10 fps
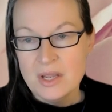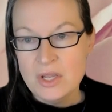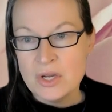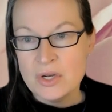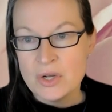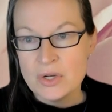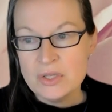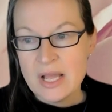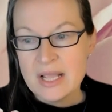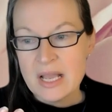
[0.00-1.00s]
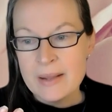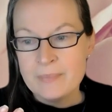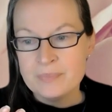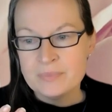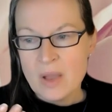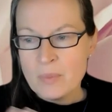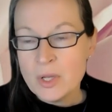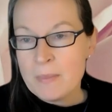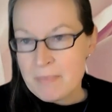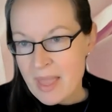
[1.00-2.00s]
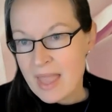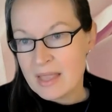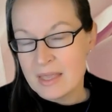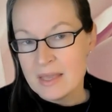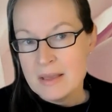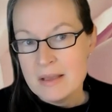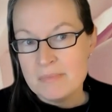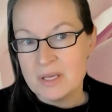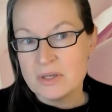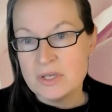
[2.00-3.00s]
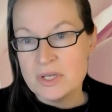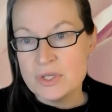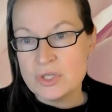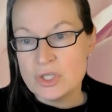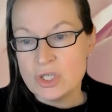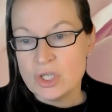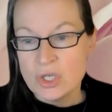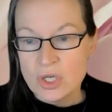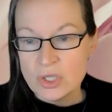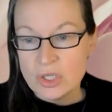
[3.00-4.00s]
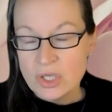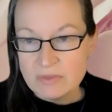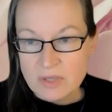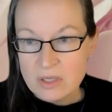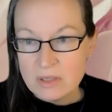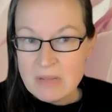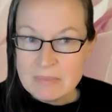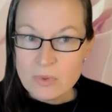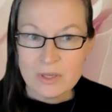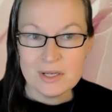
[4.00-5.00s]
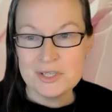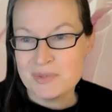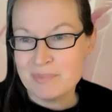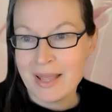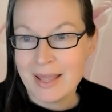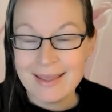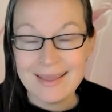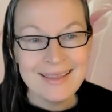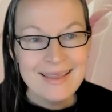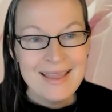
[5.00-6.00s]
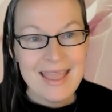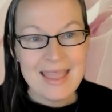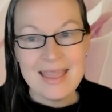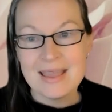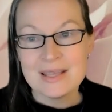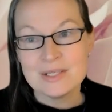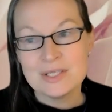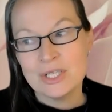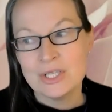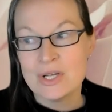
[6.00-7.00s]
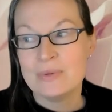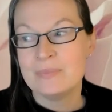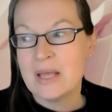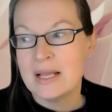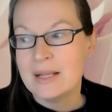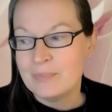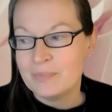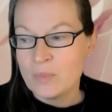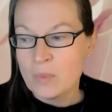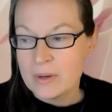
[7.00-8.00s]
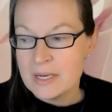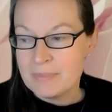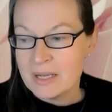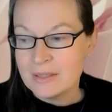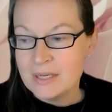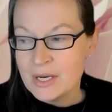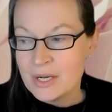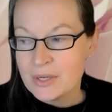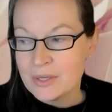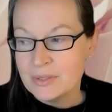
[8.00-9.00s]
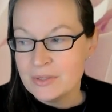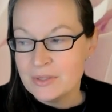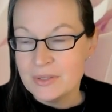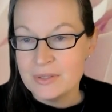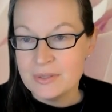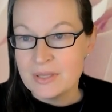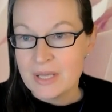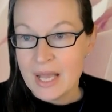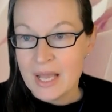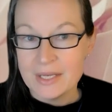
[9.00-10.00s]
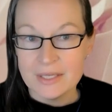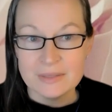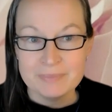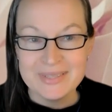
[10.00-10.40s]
I want to go back because, I've got my mortgage to pay and, worried about, the garden.